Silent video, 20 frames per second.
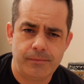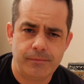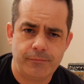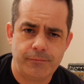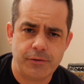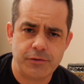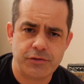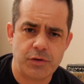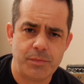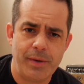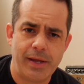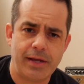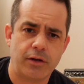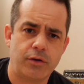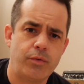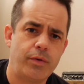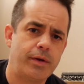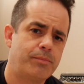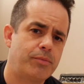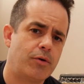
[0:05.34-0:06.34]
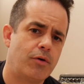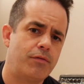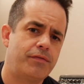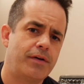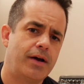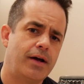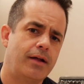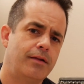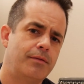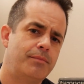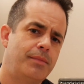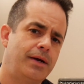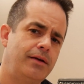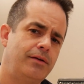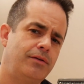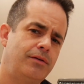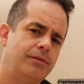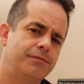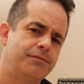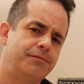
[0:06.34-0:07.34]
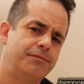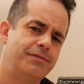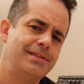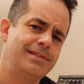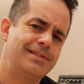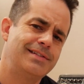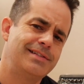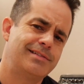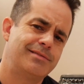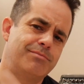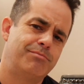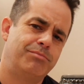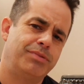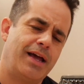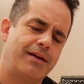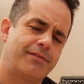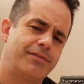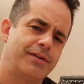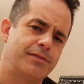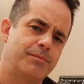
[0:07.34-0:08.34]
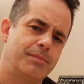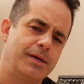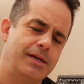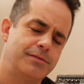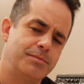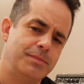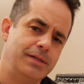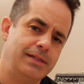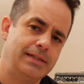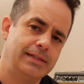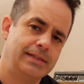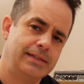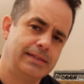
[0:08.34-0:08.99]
First, I'll make a quick profile of my old vintage blackface bassman.